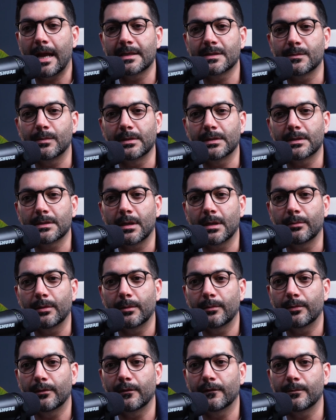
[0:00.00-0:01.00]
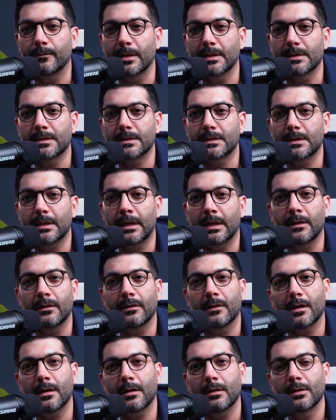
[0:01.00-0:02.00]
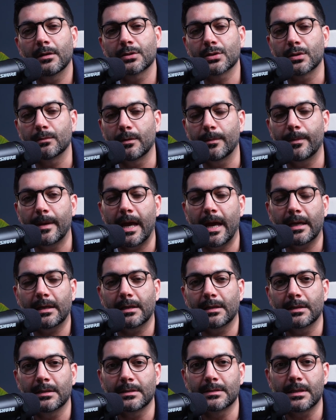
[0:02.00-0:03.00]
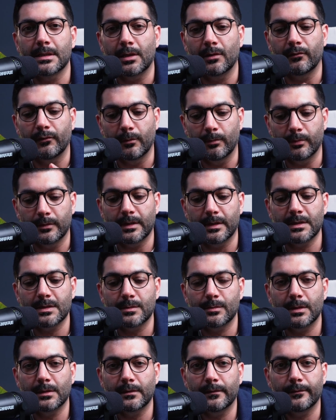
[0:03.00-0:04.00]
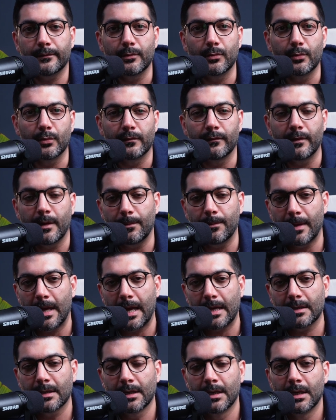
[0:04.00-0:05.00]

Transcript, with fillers: been some improvements in there. TurboPack is a replacement for Webpack.